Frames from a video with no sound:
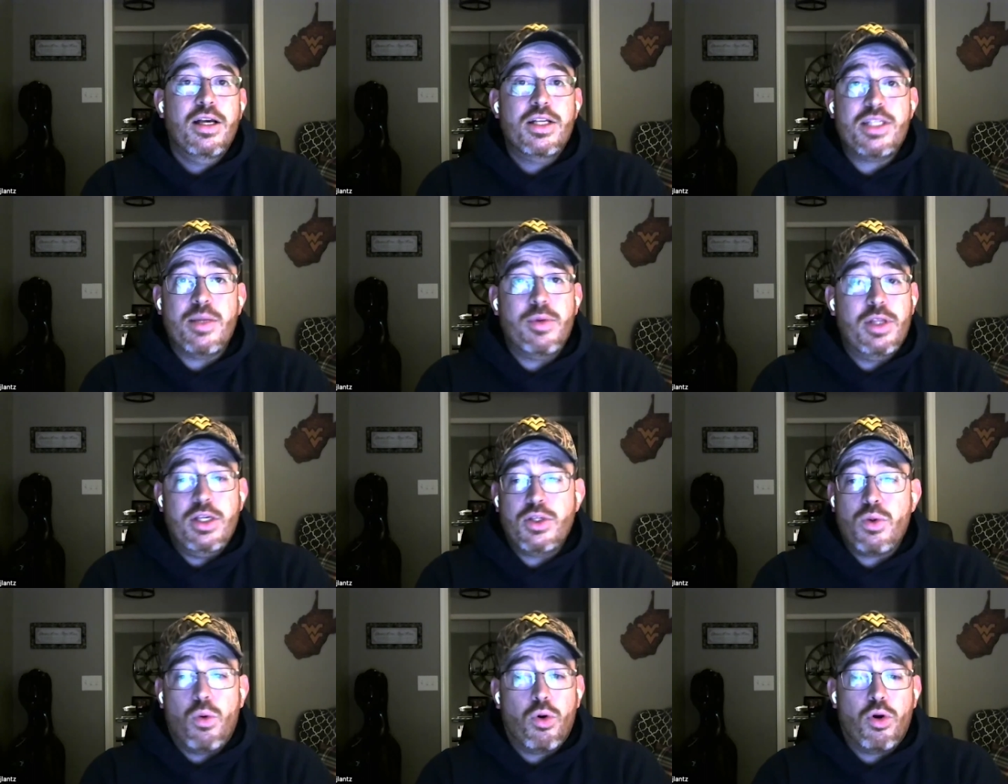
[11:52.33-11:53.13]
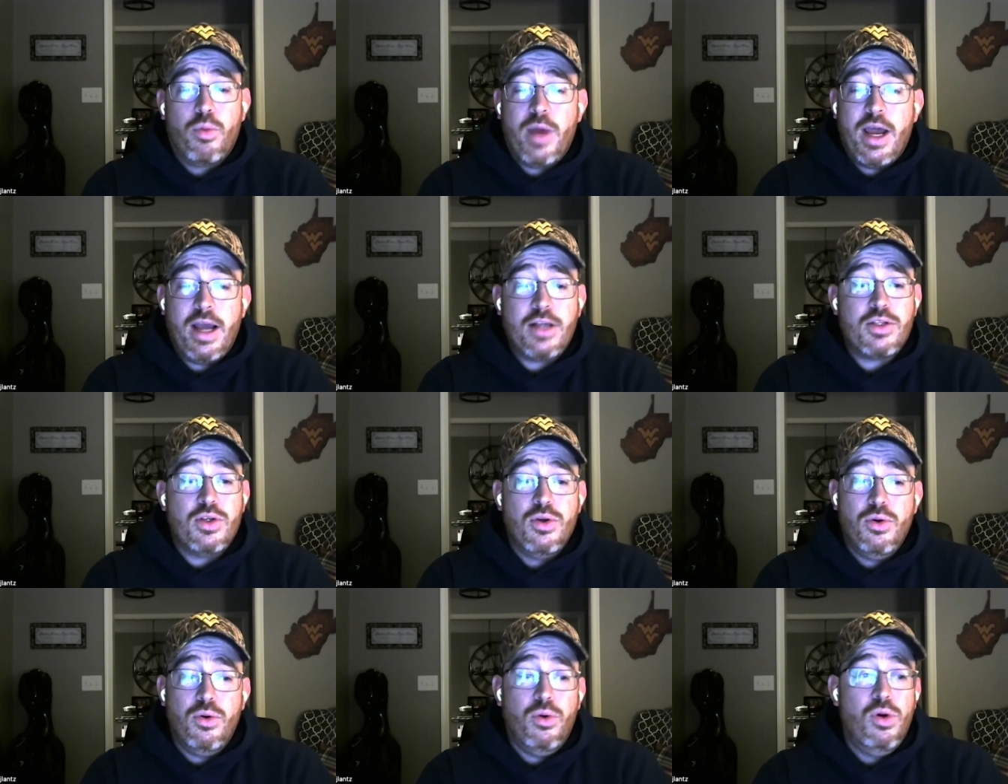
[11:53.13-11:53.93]
some of these quarterbacks
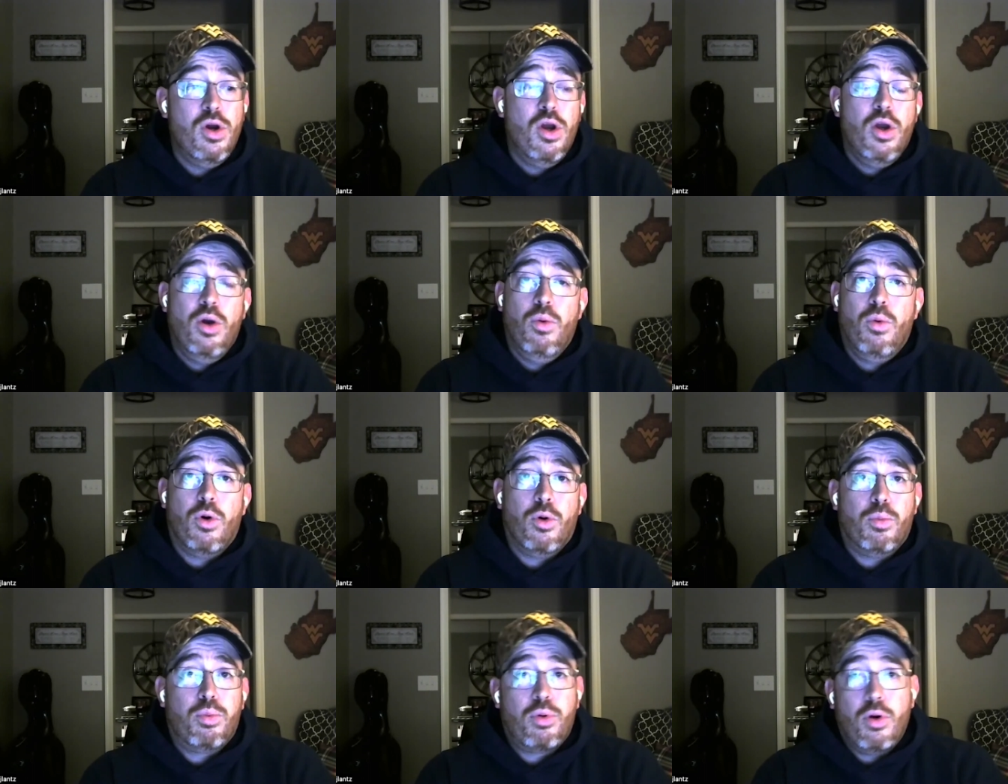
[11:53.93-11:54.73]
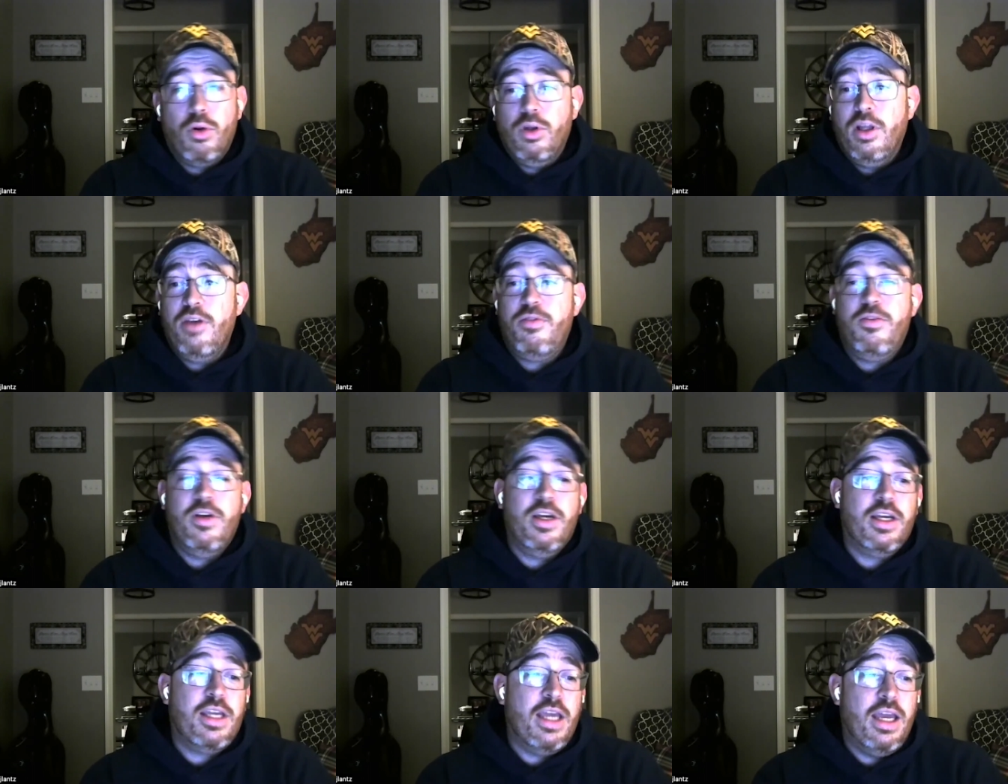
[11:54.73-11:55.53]
who were
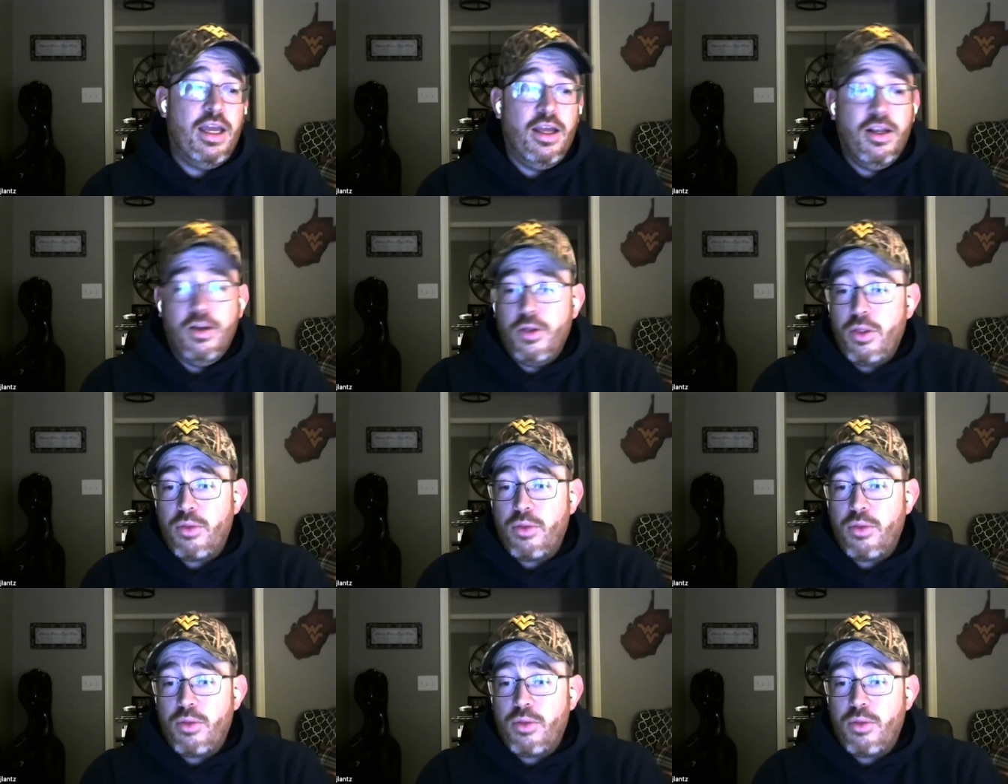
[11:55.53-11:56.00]
prolific and